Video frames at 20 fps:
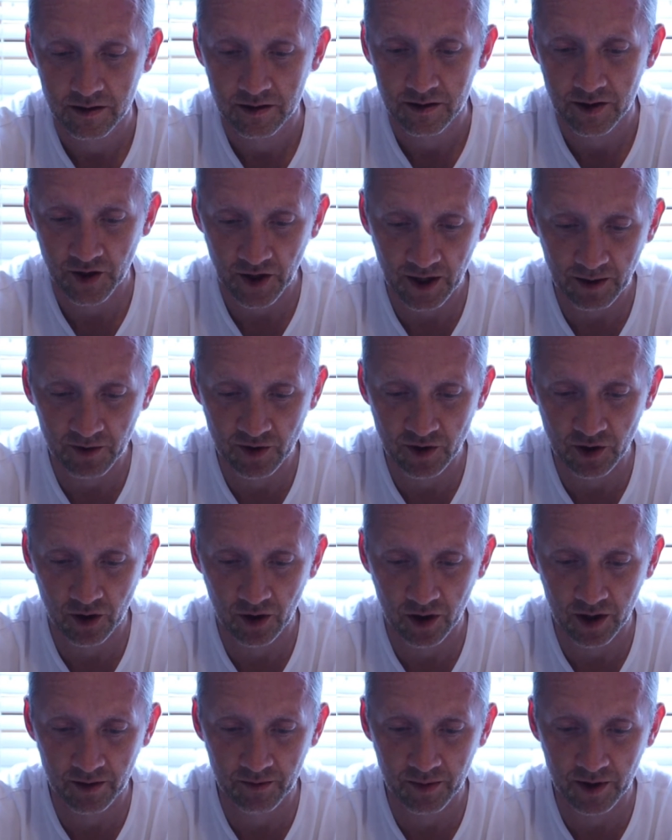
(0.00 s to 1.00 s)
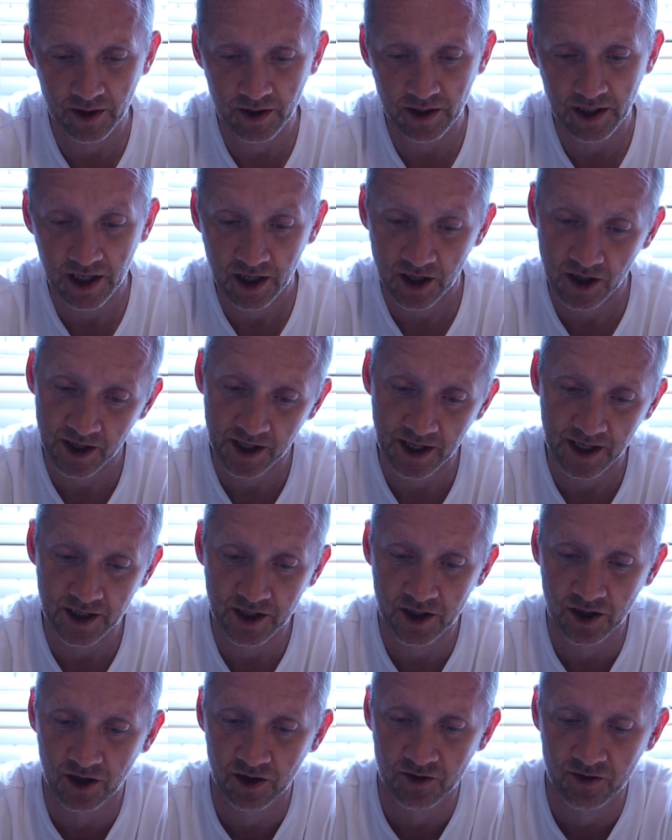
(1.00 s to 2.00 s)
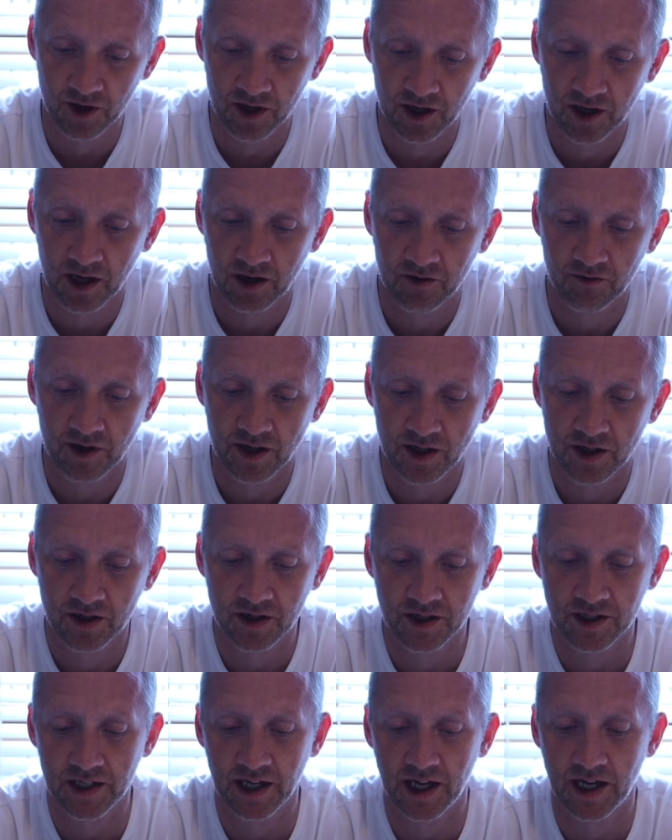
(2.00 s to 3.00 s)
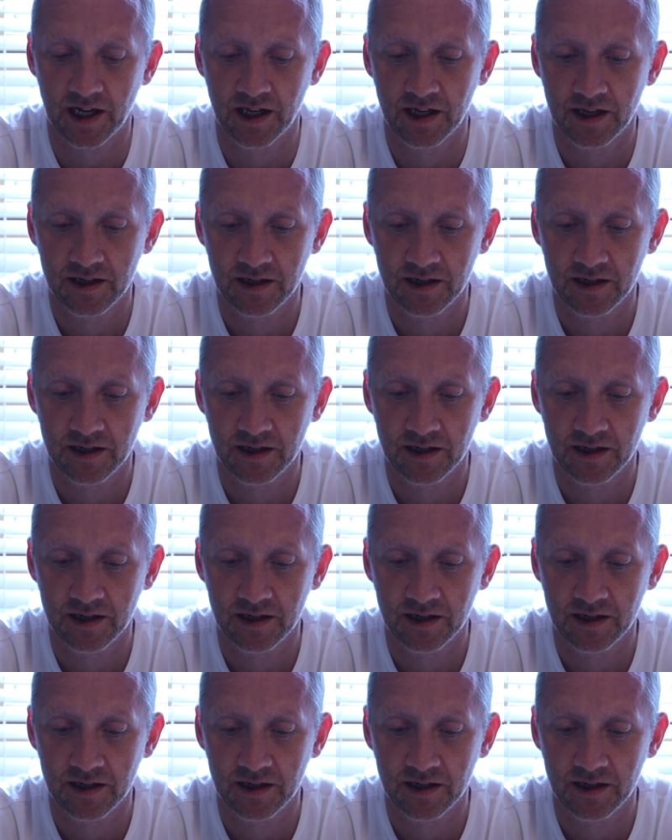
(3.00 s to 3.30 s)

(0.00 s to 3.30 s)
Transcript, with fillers: The thing we're talking about. Here it is. Ultra Unlock Research Day.